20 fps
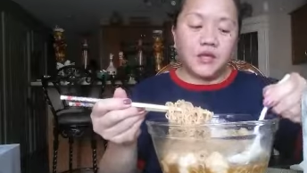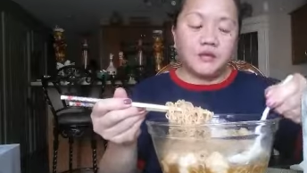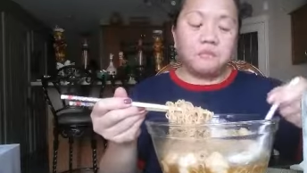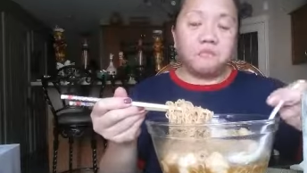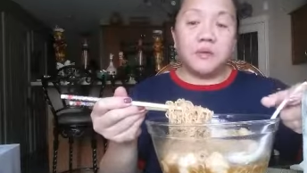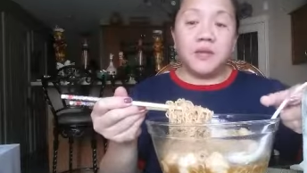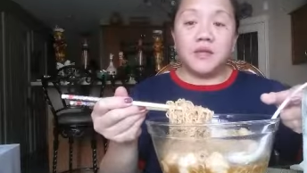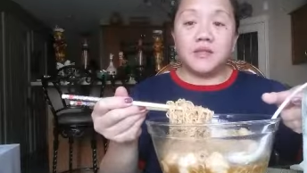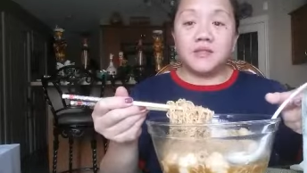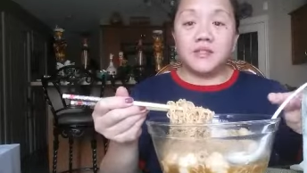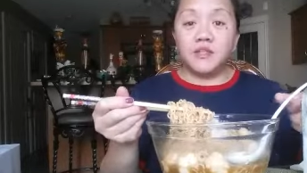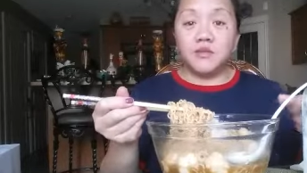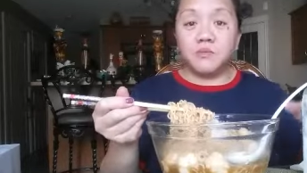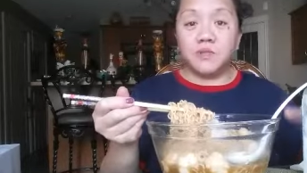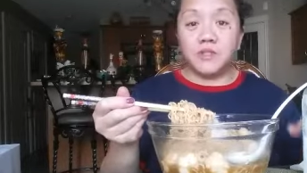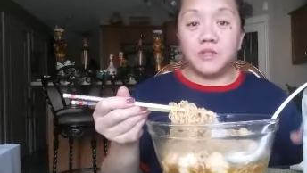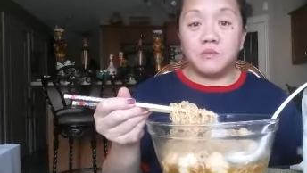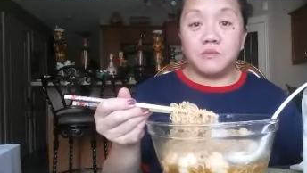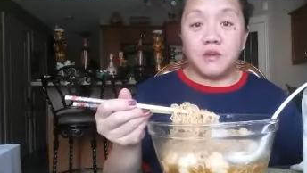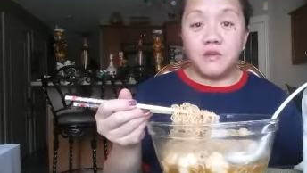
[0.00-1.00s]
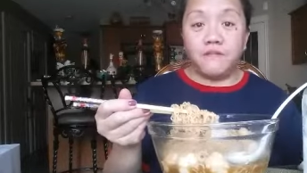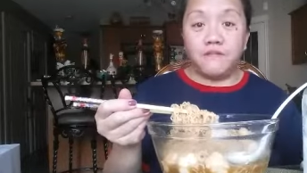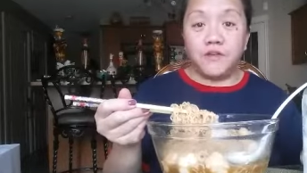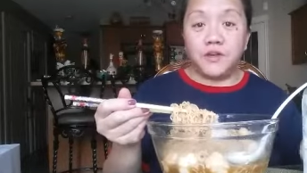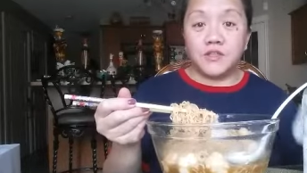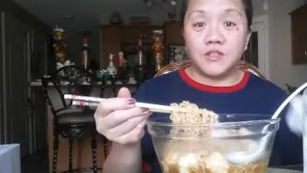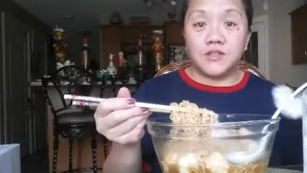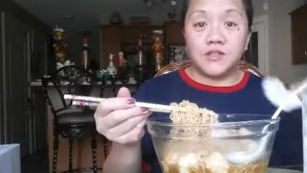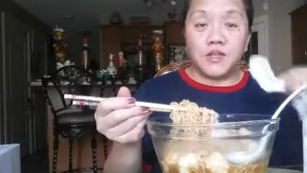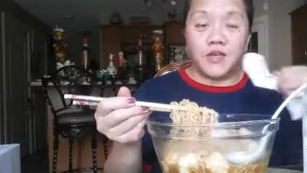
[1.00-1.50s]
and plus it was my
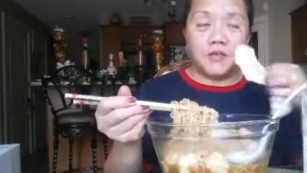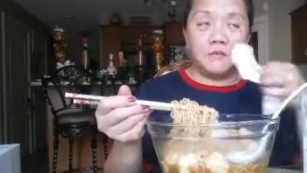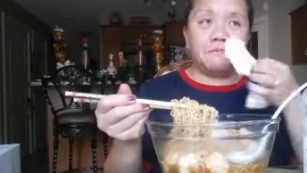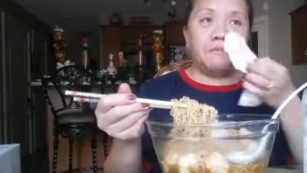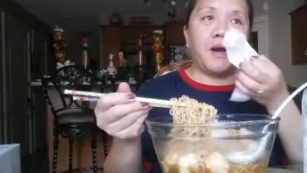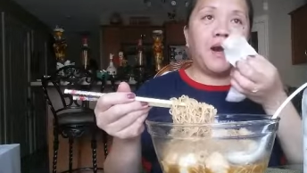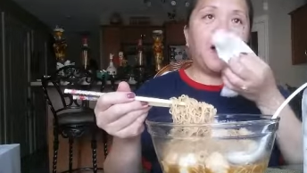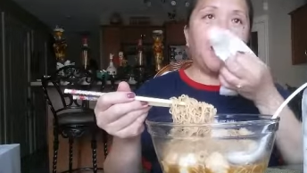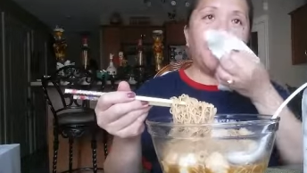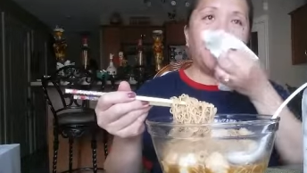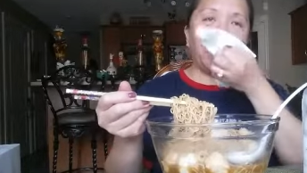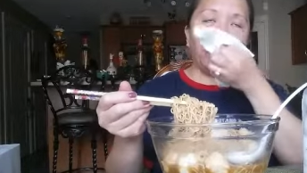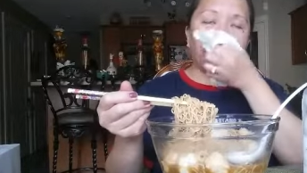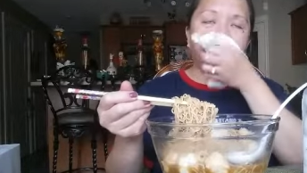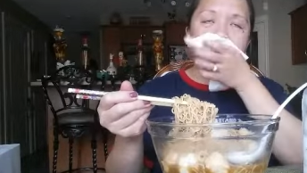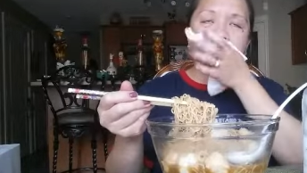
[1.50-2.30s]
first night back